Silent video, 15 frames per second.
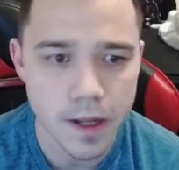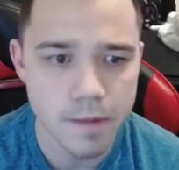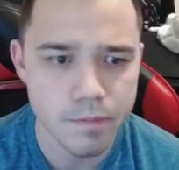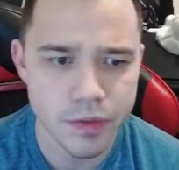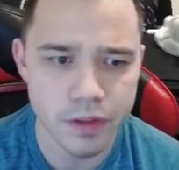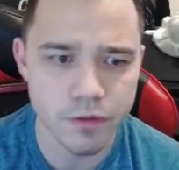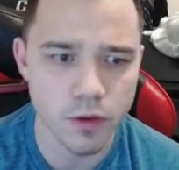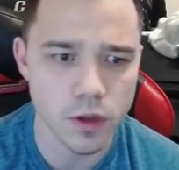
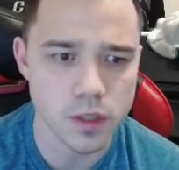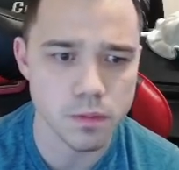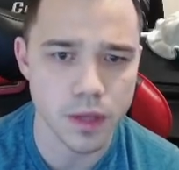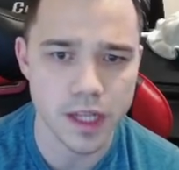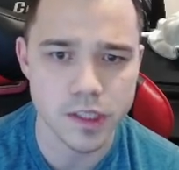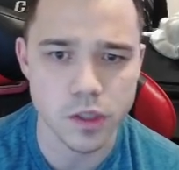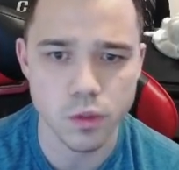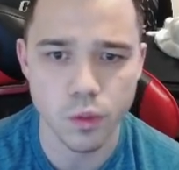Then Focus Blast
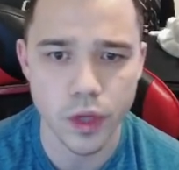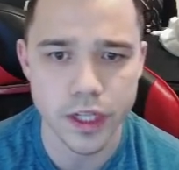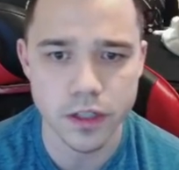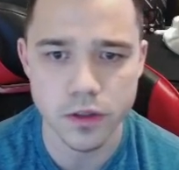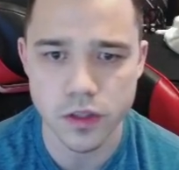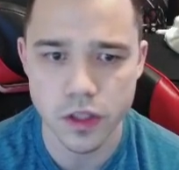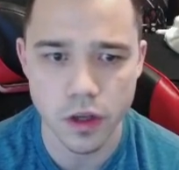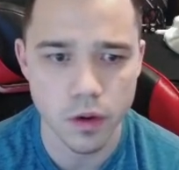is way too
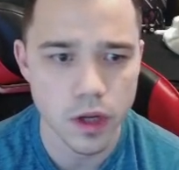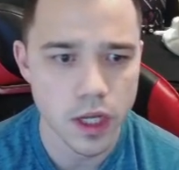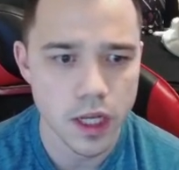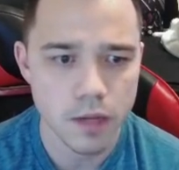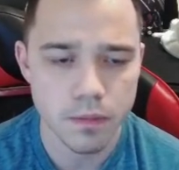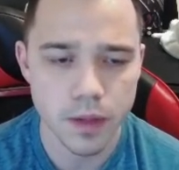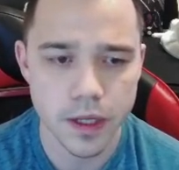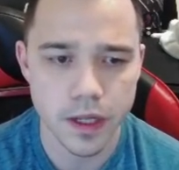slow.
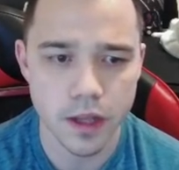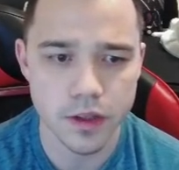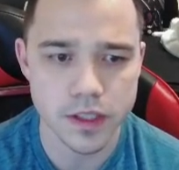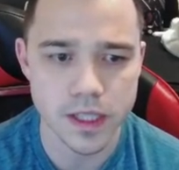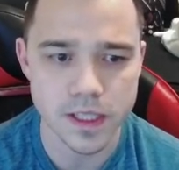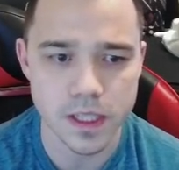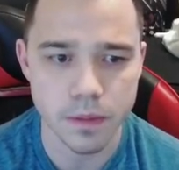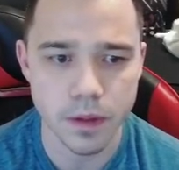But the
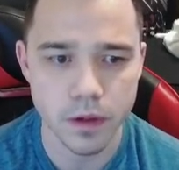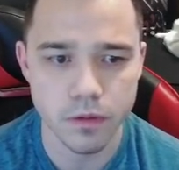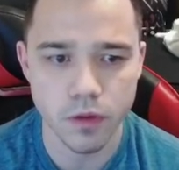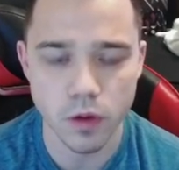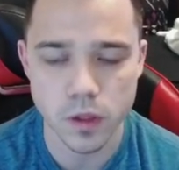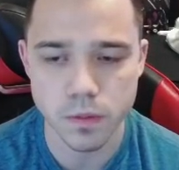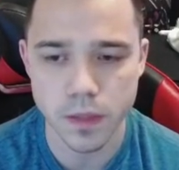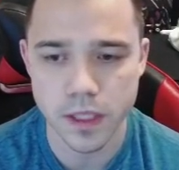sets I played with
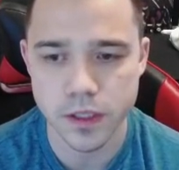Focus Blast,